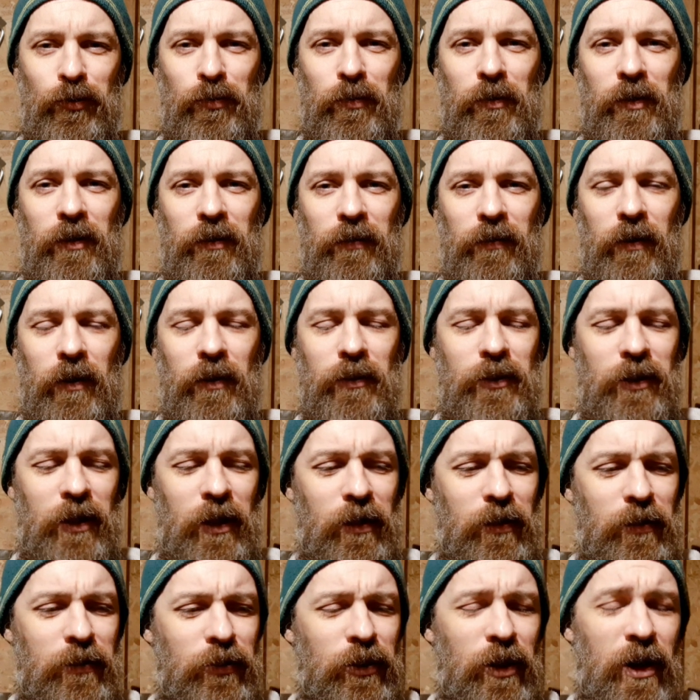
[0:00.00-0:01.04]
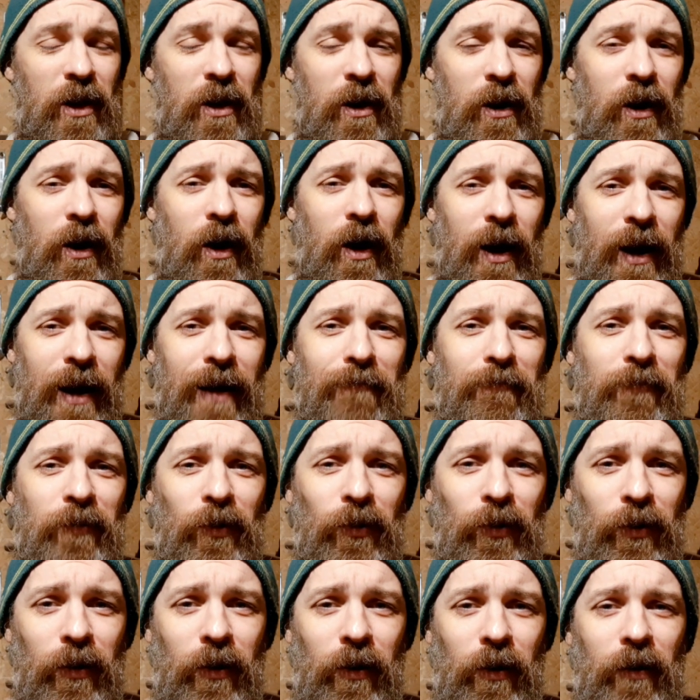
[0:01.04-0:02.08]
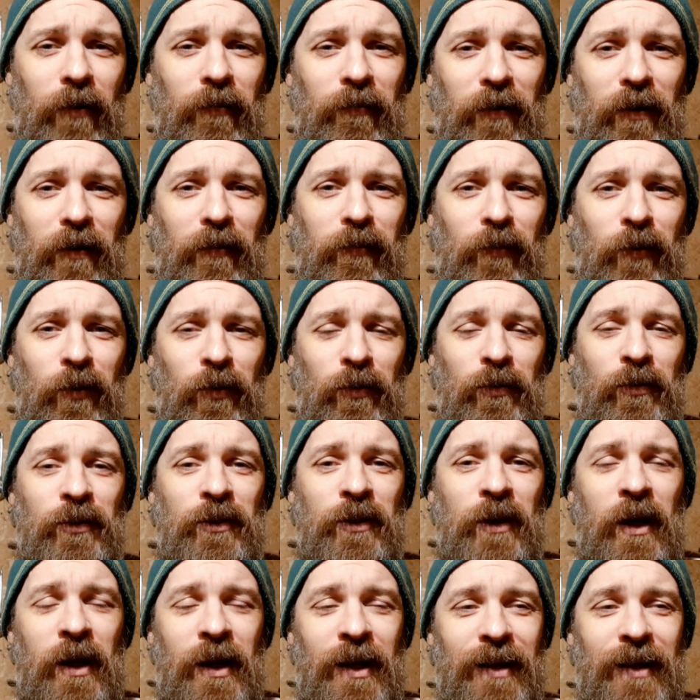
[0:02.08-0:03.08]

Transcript: what you've got challenge, I have a lot of offcuts.